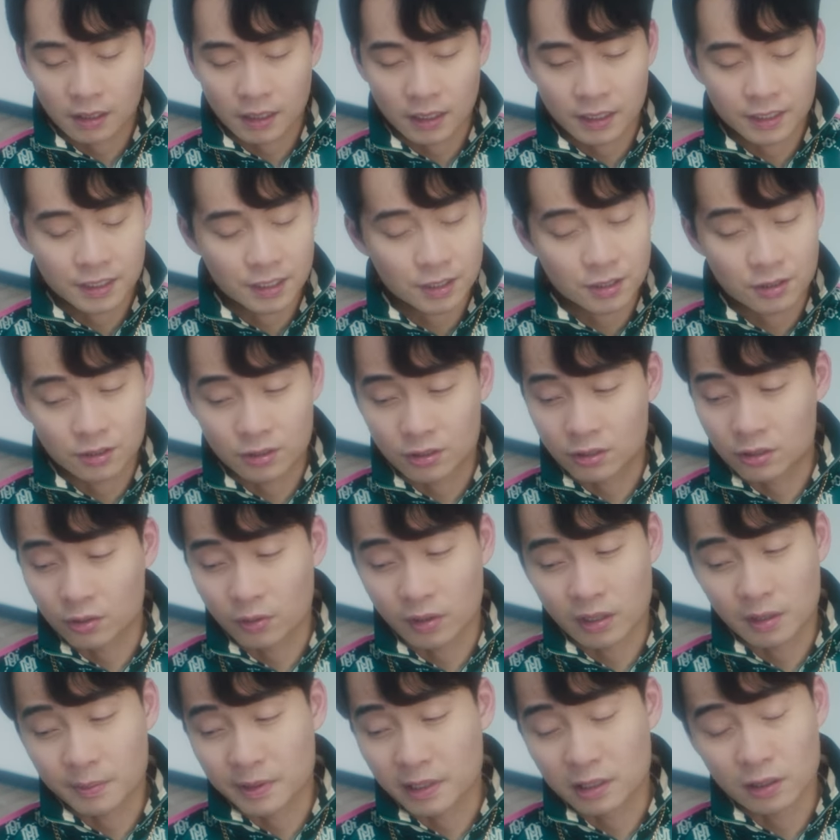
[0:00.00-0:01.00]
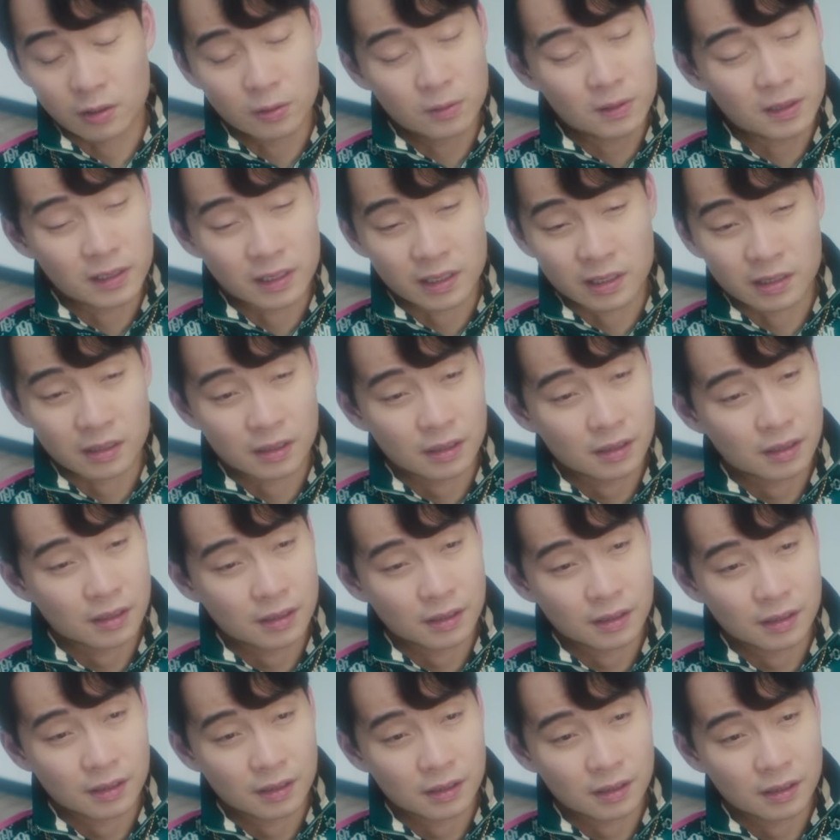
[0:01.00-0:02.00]
I just don't want to be lonely.
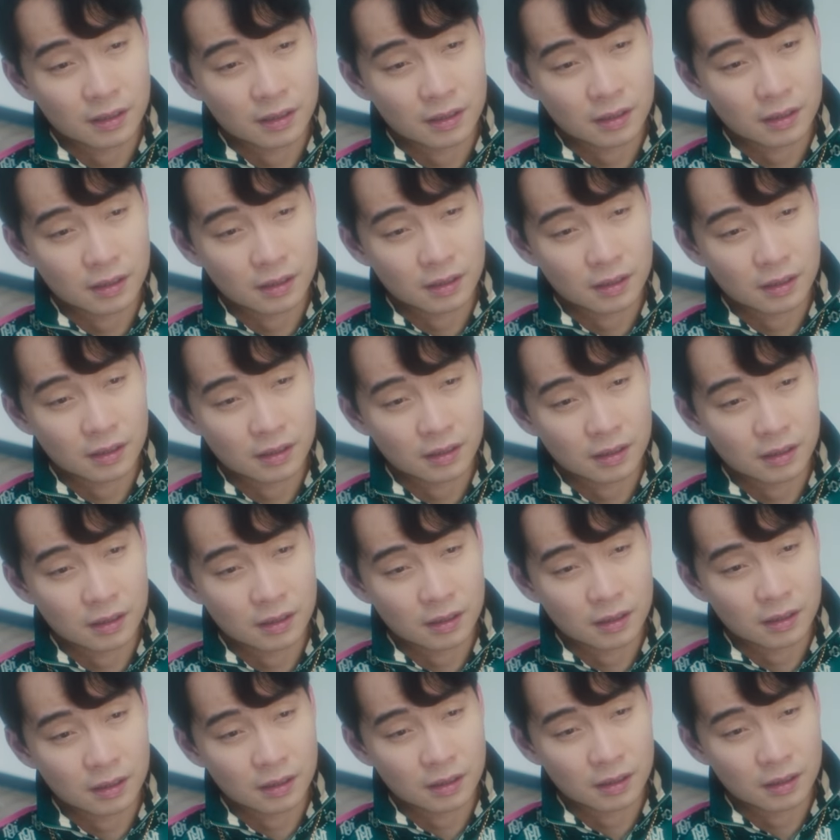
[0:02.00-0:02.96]
Great, got you.